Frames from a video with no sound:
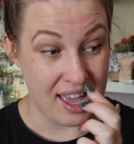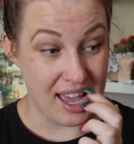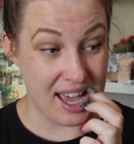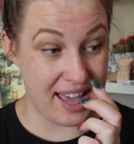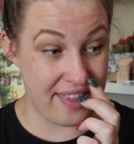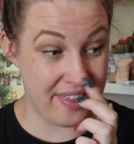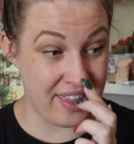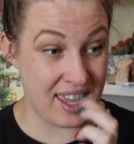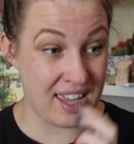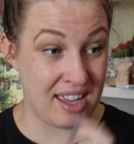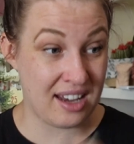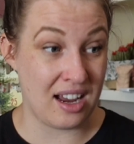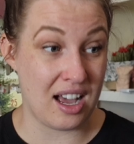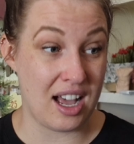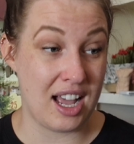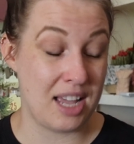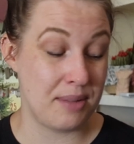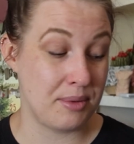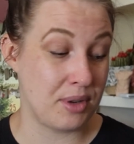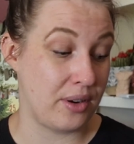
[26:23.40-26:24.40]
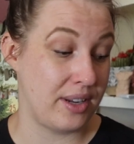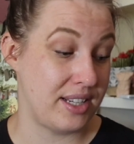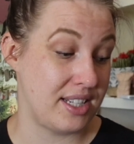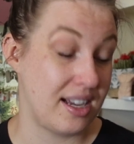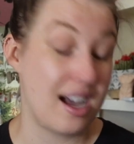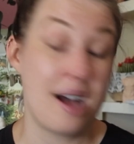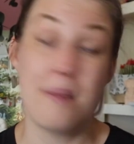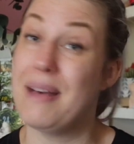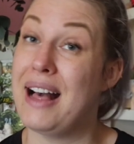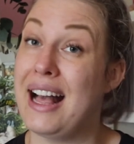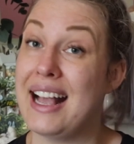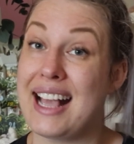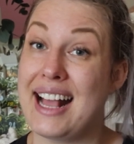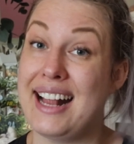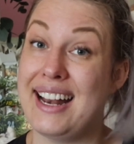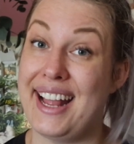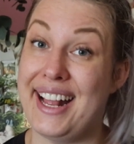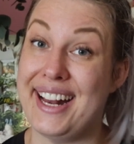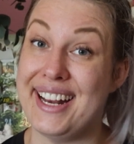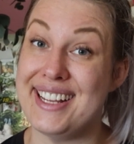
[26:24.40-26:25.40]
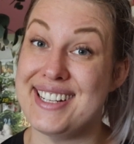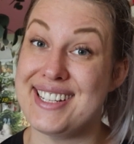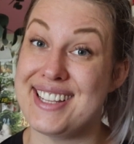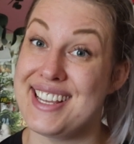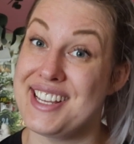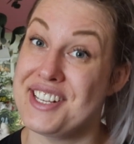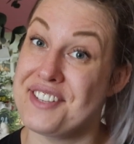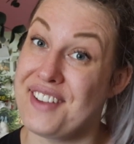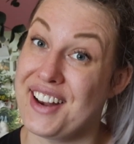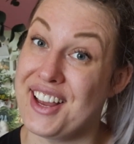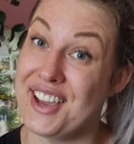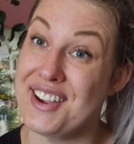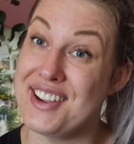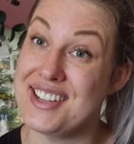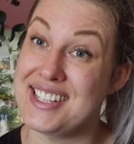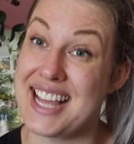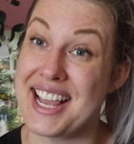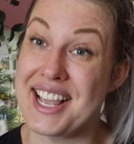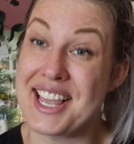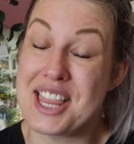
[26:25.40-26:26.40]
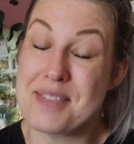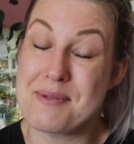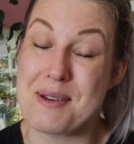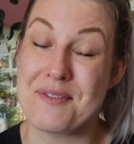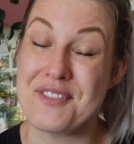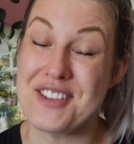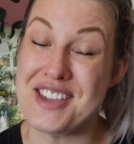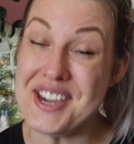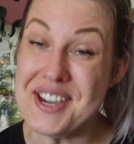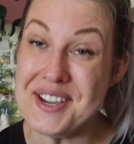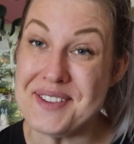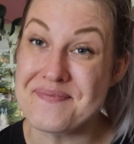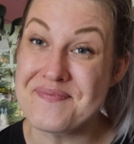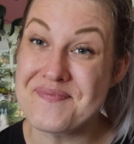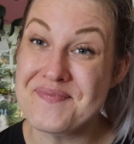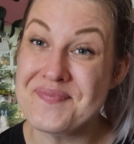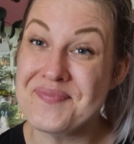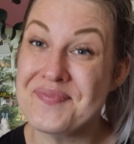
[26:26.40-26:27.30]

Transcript: And then I'm going to come back and edit these videos and get them up for you.